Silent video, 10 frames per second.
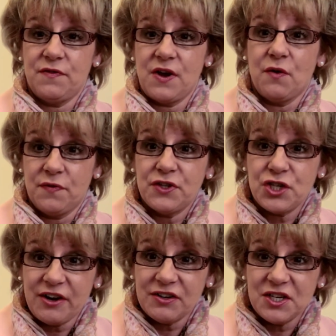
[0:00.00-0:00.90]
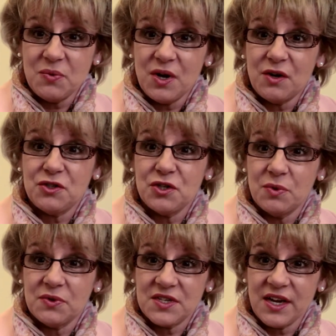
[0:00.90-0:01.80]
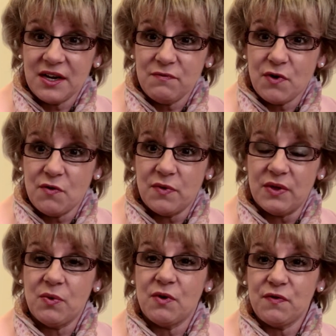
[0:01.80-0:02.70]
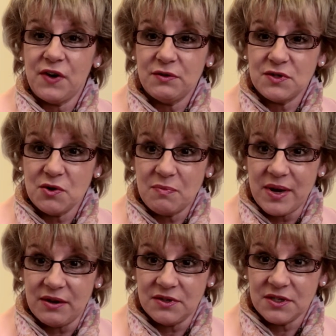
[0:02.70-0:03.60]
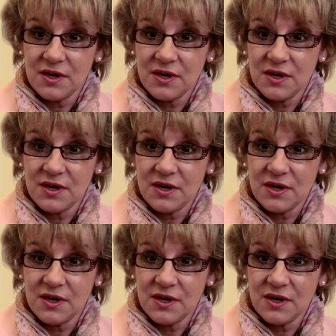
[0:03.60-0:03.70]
of the charity world you want to get involved with, what floats your boat.